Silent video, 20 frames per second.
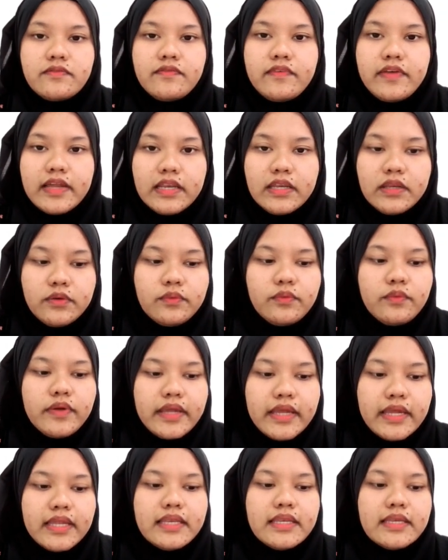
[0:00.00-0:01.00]
value
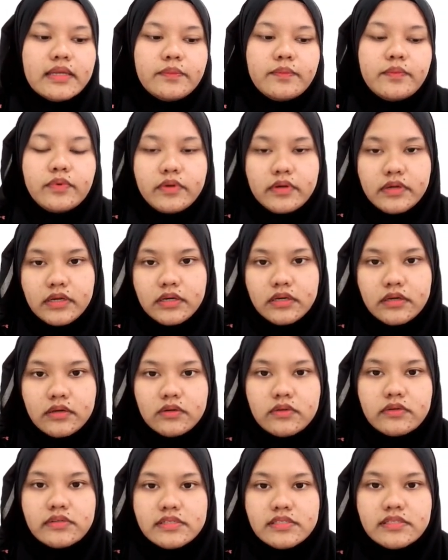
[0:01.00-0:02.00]
in the product
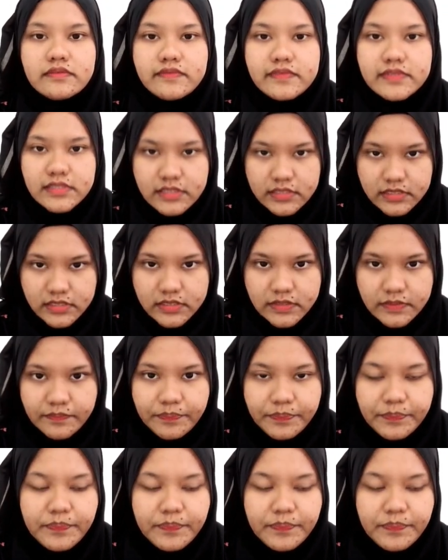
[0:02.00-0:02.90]
or services.